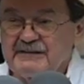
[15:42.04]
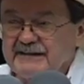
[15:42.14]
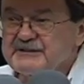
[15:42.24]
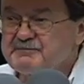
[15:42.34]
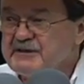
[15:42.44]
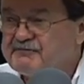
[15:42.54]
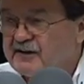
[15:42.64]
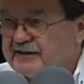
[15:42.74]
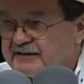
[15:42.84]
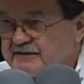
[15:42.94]
mean, let's be
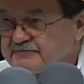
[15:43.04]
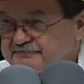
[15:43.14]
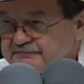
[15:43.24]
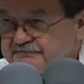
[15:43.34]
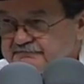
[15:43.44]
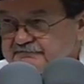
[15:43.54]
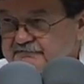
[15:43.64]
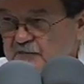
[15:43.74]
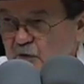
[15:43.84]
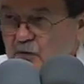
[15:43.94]
frank,
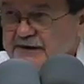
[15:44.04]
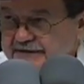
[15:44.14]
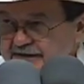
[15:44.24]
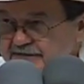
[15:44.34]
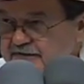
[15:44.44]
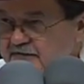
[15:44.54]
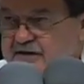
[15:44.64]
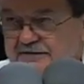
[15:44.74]
or Ed, or